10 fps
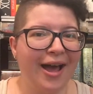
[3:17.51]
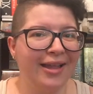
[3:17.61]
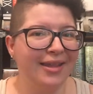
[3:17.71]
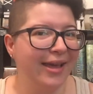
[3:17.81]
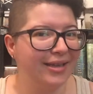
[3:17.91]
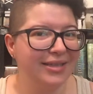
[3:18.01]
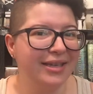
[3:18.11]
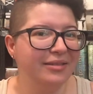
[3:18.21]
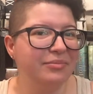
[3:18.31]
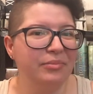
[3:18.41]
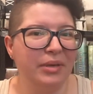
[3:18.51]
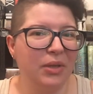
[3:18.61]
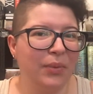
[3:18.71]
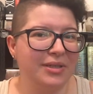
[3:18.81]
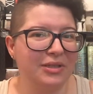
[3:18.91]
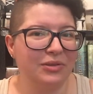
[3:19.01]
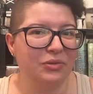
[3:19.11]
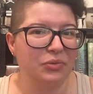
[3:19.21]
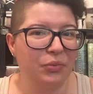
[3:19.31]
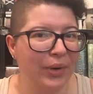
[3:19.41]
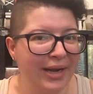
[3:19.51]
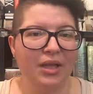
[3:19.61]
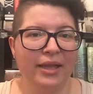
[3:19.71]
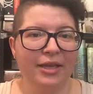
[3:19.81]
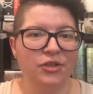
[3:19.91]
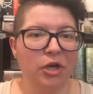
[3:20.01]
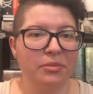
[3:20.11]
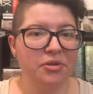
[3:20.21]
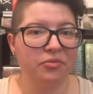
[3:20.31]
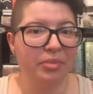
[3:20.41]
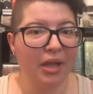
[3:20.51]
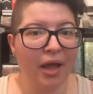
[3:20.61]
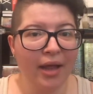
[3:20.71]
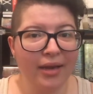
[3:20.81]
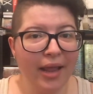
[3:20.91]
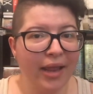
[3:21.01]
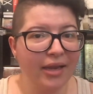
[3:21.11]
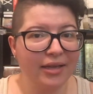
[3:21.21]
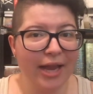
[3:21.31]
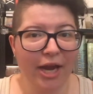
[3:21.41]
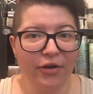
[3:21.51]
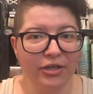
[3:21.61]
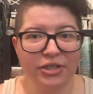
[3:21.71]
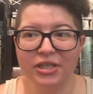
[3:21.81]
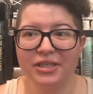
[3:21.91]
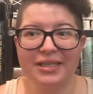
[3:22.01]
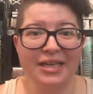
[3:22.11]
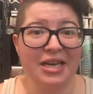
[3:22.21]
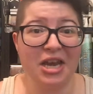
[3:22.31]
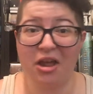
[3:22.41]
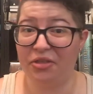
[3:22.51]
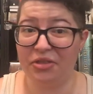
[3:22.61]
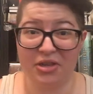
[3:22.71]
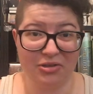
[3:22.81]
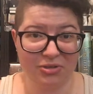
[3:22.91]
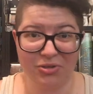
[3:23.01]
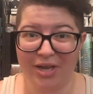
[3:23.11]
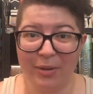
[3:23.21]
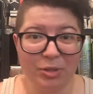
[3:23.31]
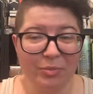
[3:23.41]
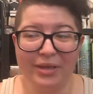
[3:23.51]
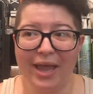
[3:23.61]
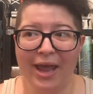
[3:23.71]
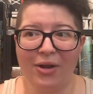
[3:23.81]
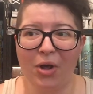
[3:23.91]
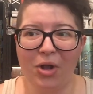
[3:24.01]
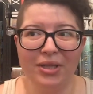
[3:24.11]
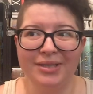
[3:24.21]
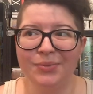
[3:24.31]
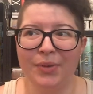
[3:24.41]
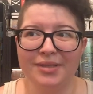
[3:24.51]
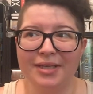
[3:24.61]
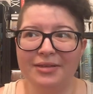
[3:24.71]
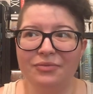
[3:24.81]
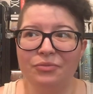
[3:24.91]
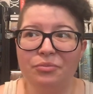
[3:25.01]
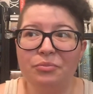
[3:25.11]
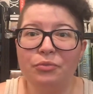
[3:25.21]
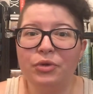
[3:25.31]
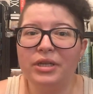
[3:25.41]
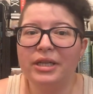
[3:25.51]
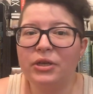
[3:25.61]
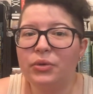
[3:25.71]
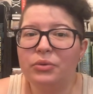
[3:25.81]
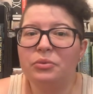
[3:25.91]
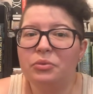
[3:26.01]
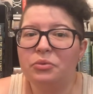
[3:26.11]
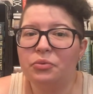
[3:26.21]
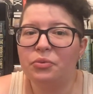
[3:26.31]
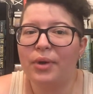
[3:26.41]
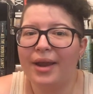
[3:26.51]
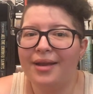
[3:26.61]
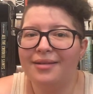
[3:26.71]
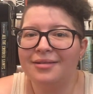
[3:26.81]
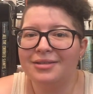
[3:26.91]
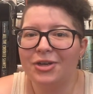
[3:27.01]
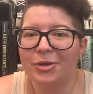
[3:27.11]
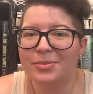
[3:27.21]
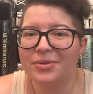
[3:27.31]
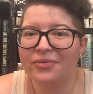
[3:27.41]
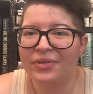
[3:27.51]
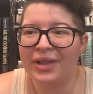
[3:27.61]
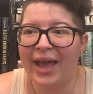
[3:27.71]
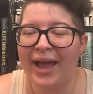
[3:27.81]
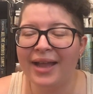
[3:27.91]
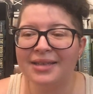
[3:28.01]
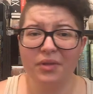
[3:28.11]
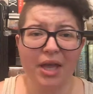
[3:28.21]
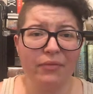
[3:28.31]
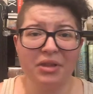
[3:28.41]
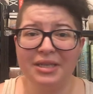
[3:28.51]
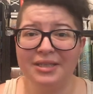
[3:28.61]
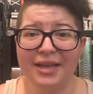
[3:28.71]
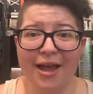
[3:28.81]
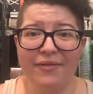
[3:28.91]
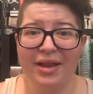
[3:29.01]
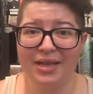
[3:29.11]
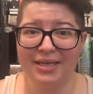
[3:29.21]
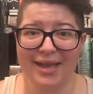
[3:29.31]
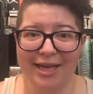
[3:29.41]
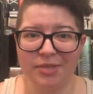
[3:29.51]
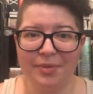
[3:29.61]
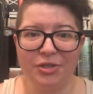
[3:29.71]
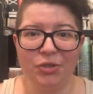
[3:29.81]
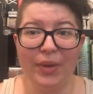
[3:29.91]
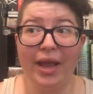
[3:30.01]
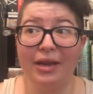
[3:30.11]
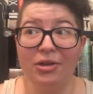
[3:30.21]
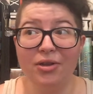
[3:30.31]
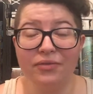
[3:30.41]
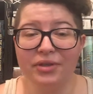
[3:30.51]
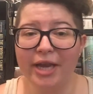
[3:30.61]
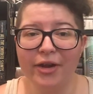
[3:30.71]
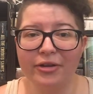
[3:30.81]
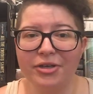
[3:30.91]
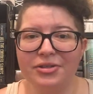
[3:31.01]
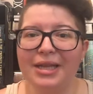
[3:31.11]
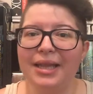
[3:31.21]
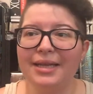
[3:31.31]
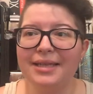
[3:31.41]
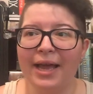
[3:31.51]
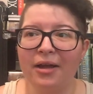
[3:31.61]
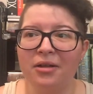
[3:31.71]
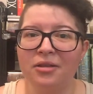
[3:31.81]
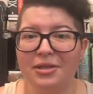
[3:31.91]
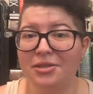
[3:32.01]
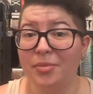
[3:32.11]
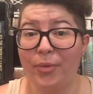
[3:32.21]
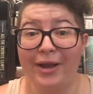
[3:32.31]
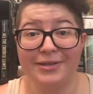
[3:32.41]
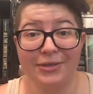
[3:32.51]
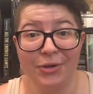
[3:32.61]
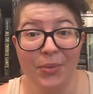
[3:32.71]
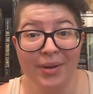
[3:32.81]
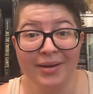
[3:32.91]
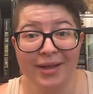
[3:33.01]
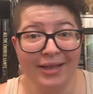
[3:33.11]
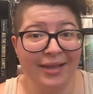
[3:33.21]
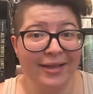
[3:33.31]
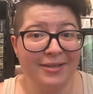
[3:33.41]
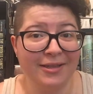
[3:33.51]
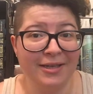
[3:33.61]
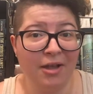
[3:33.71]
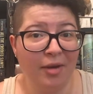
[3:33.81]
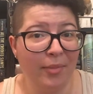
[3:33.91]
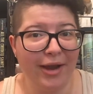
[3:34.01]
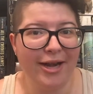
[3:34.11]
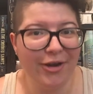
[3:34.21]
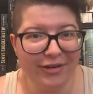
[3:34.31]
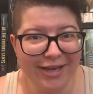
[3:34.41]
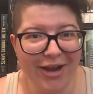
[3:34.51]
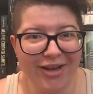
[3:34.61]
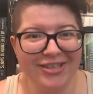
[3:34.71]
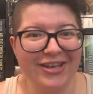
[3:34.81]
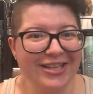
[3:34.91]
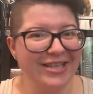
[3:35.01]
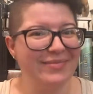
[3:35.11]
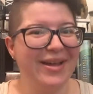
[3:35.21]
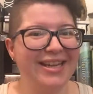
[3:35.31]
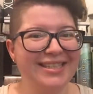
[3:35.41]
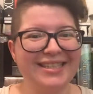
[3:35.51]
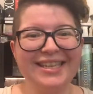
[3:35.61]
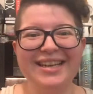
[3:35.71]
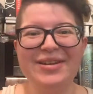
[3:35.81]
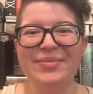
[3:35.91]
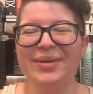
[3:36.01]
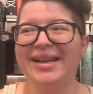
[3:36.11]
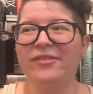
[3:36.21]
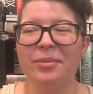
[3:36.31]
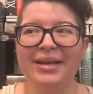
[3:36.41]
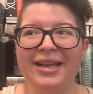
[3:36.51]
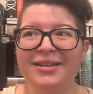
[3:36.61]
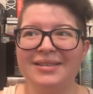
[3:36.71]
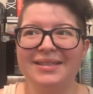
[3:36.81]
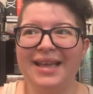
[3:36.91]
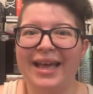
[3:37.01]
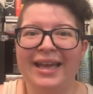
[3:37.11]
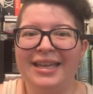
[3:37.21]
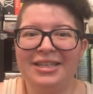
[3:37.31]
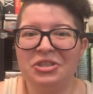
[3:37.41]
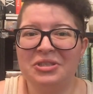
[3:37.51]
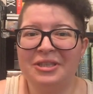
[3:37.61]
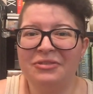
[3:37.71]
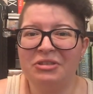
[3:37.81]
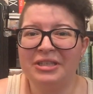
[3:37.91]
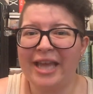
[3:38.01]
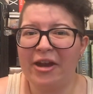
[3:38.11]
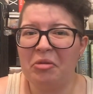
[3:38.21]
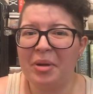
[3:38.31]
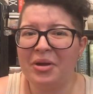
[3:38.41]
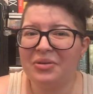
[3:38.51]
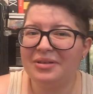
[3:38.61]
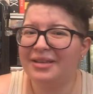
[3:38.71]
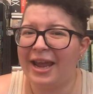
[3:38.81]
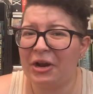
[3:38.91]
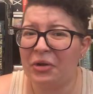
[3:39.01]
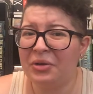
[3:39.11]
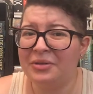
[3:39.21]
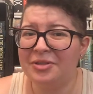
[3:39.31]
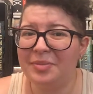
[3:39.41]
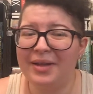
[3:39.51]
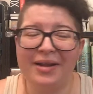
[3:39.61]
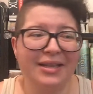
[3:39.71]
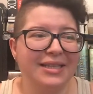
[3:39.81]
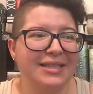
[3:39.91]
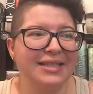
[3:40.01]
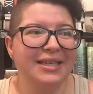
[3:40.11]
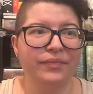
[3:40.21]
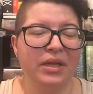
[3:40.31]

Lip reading: I liked it, but it wasn't great. Like, in terms of plot and characters, nothing stood out to me at all. It wasn't really great in terms of that. I really didn't have any attachment to any of the characters. I liked Elle, surprising no one. I liked the non-binary character the best, but everybody else I just didn't really care about at all, to be honest.